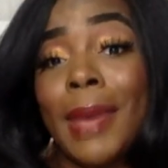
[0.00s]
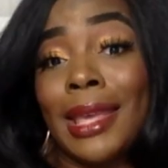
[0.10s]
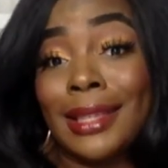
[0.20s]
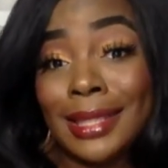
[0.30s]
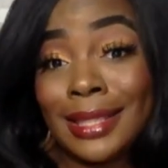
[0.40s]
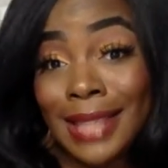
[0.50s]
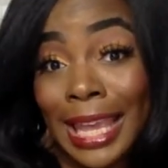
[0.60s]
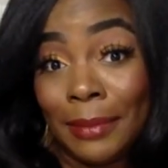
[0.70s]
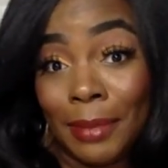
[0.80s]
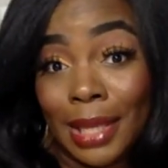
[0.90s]
to make a
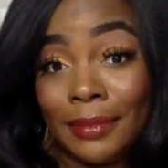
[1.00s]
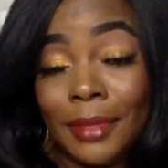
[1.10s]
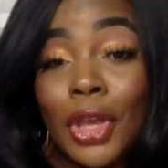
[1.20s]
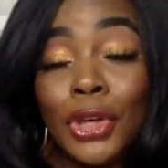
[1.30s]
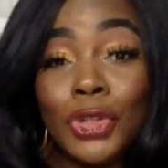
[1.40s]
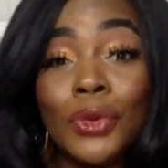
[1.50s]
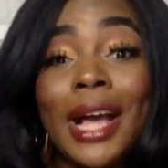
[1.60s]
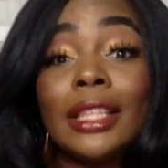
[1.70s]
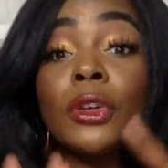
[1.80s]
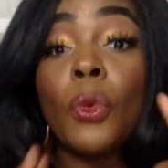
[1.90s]
statement. You
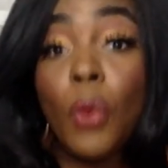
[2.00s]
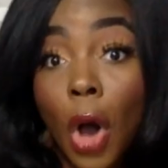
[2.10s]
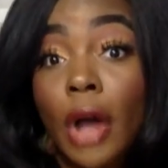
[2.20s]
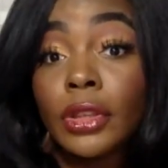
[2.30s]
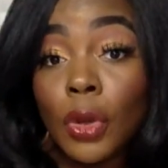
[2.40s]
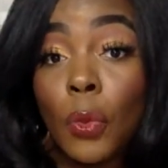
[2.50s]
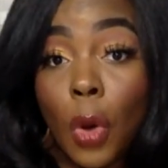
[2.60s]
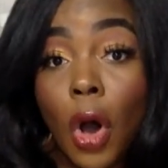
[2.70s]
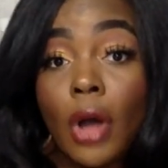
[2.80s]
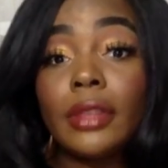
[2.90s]
got to walk the
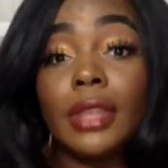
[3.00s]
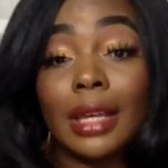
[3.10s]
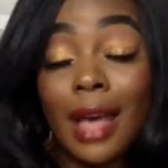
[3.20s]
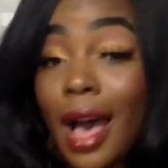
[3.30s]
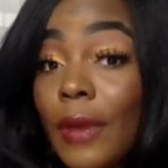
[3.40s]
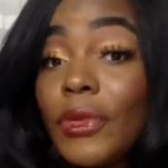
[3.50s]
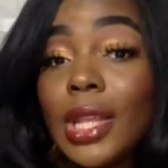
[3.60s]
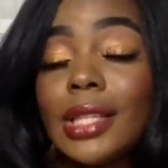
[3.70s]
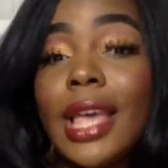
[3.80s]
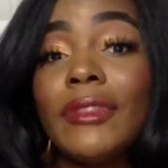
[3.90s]
walk. The
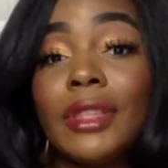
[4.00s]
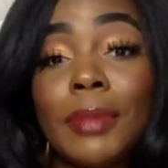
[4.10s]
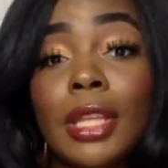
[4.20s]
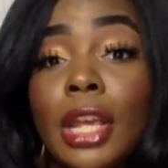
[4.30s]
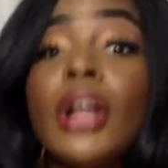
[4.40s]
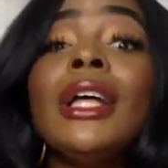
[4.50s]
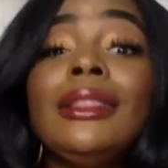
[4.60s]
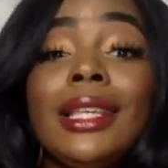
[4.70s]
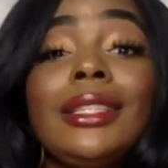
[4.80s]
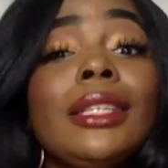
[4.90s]
confidence has to be there.
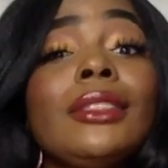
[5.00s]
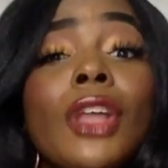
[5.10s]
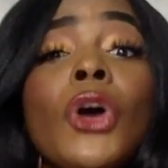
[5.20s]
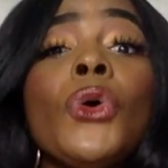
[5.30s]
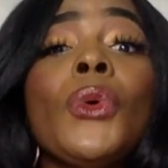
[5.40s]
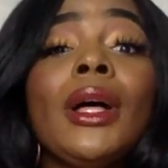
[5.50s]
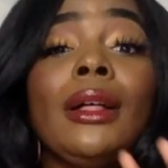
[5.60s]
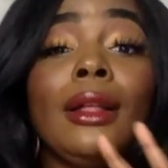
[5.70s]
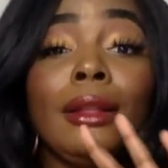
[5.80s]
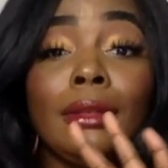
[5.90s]
This is no
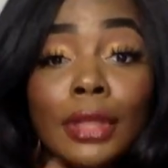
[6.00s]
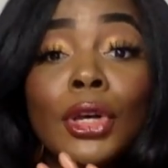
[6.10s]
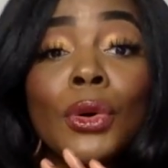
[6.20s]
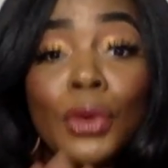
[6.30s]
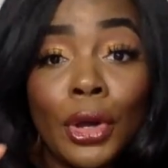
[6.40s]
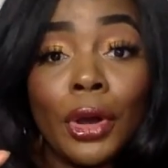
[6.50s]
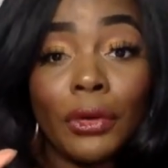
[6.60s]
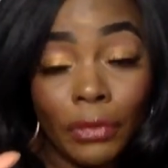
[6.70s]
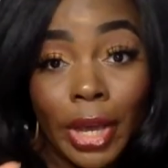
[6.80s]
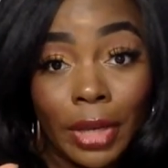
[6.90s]
little
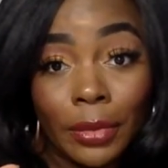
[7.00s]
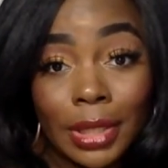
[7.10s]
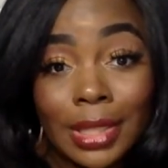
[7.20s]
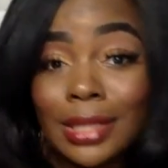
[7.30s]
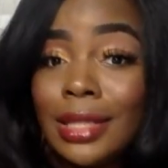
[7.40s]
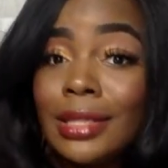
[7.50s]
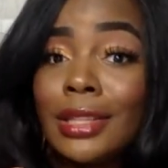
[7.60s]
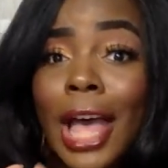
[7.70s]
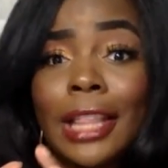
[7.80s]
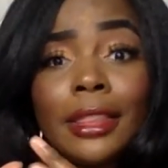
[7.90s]
girl fragrance. This is
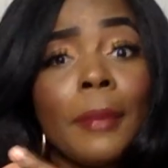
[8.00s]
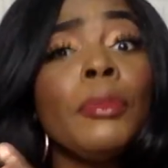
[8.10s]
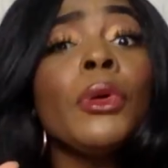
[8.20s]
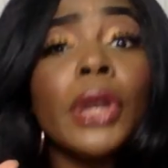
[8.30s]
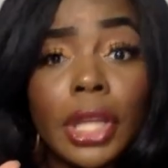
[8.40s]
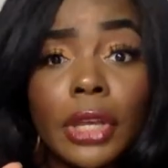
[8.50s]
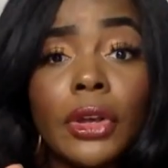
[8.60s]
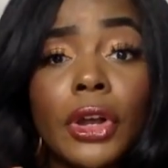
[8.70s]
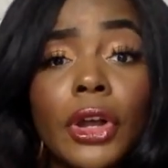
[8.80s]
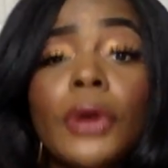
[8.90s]
not the pretty
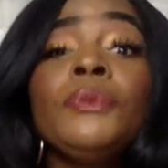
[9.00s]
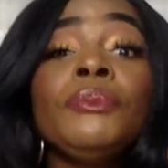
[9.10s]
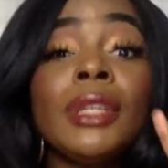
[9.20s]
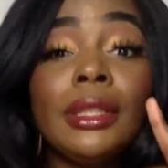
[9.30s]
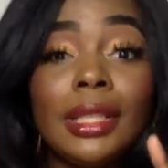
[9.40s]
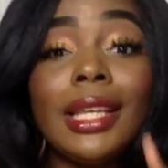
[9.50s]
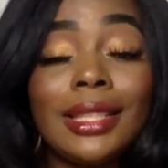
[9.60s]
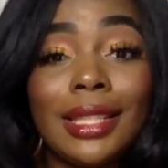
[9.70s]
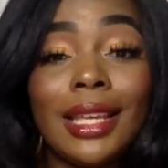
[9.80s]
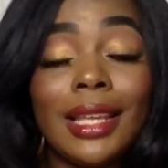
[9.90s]
girl.
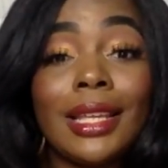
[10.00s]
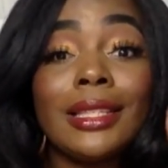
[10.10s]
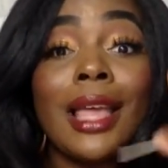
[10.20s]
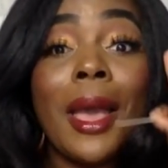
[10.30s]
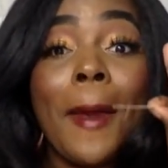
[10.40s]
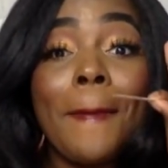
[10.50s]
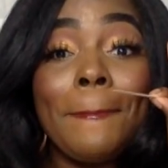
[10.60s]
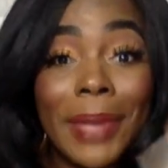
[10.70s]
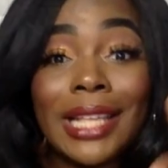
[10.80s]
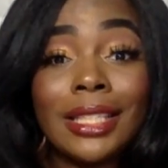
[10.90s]
This is
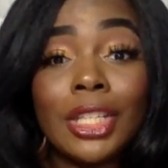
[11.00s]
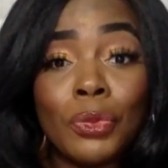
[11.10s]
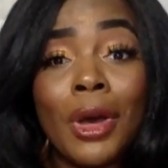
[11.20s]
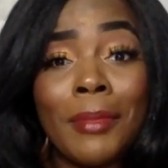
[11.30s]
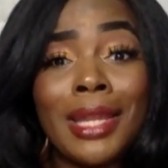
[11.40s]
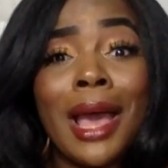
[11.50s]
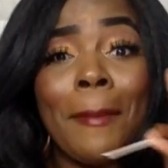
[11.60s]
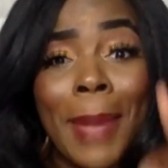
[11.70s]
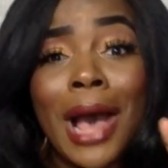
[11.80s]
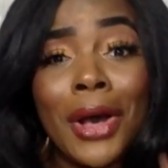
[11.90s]
businesswoman
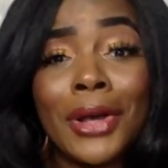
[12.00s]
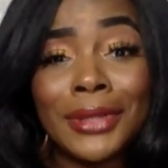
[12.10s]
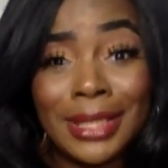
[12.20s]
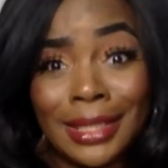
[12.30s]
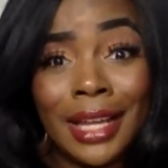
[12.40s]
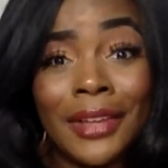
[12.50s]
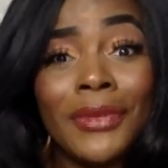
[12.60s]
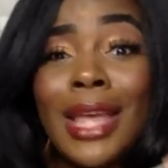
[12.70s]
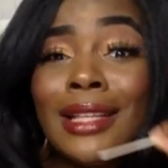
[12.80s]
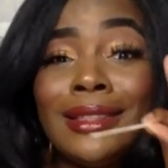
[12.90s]
about her stuff.